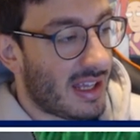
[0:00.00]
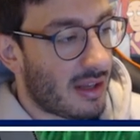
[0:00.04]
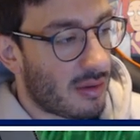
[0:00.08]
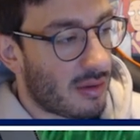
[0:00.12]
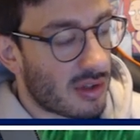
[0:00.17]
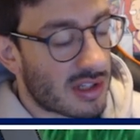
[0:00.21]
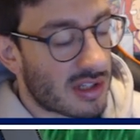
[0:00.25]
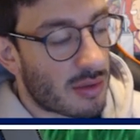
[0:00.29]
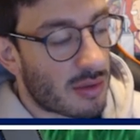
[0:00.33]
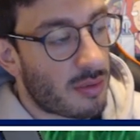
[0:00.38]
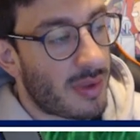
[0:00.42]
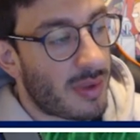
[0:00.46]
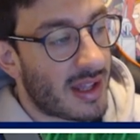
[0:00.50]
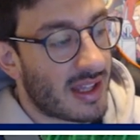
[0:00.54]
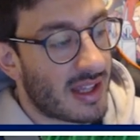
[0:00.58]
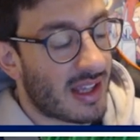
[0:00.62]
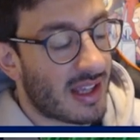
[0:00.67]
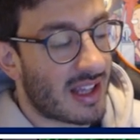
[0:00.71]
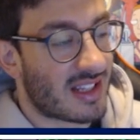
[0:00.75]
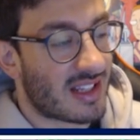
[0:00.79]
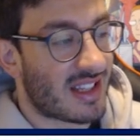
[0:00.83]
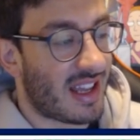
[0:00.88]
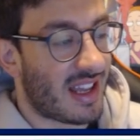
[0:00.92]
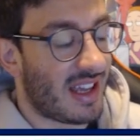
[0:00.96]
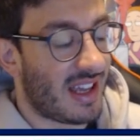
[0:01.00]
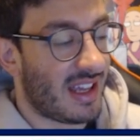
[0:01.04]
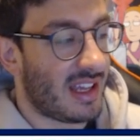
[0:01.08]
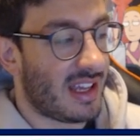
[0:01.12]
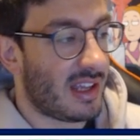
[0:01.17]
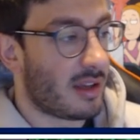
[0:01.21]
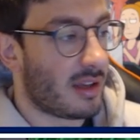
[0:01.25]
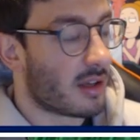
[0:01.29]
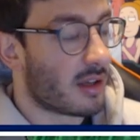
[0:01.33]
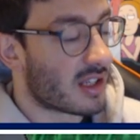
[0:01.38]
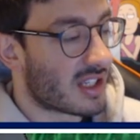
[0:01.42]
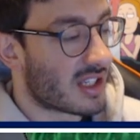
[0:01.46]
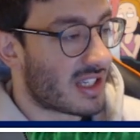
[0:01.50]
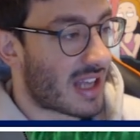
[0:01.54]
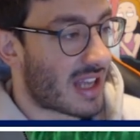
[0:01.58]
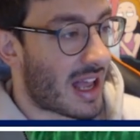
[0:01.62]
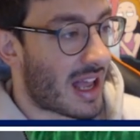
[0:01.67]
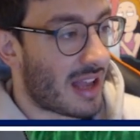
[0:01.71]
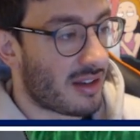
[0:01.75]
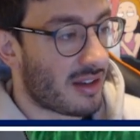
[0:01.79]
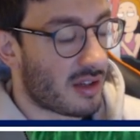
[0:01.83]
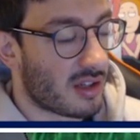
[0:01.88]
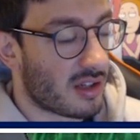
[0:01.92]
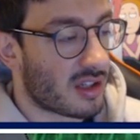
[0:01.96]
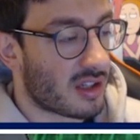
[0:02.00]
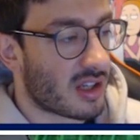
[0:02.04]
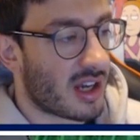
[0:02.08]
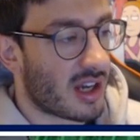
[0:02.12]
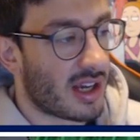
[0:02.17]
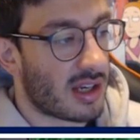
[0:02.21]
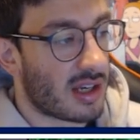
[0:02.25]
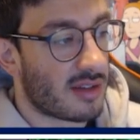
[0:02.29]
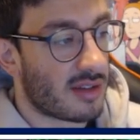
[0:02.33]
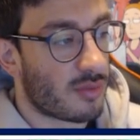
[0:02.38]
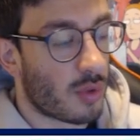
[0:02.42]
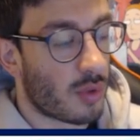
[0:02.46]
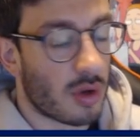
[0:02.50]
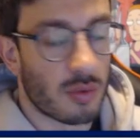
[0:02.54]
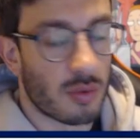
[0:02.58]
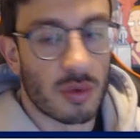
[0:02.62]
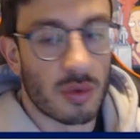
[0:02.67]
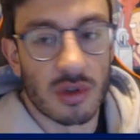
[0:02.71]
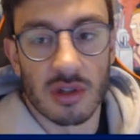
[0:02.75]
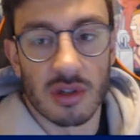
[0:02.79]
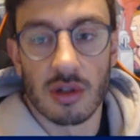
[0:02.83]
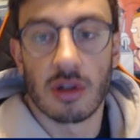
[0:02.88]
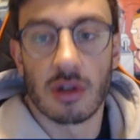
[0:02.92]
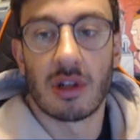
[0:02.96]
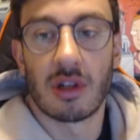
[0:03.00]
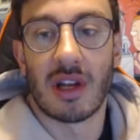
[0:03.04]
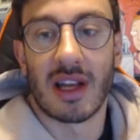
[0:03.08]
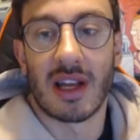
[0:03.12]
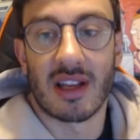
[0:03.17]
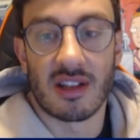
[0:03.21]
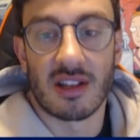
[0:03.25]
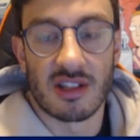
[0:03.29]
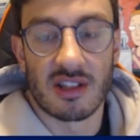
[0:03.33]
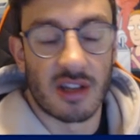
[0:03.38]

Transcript: It looks like we're playing against a standard kind of what would look like